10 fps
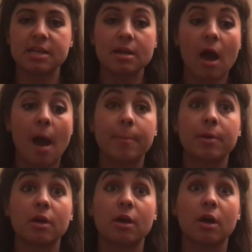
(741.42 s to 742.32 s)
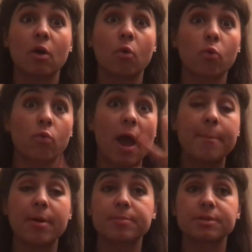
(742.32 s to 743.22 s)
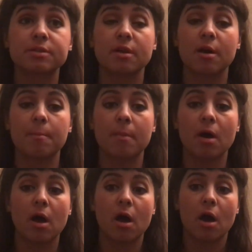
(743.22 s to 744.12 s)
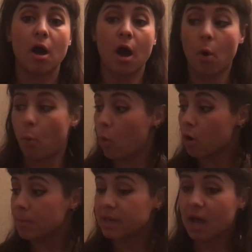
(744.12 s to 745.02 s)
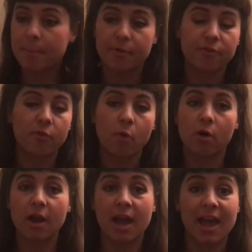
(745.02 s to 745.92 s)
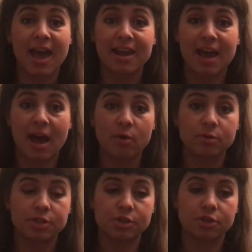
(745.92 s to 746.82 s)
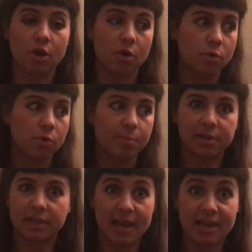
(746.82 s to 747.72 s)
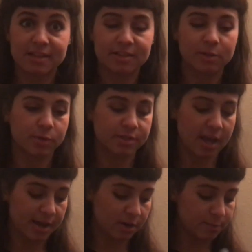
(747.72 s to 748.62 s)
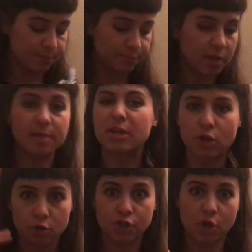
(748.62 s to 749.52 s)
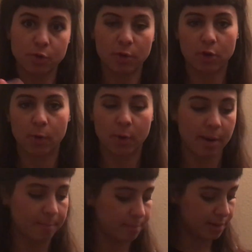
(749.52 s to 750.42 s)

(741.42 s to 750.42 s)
eat. I'm gonna wrap up some warming up before I head out to go play this little recital. Let me show you real quick what I'm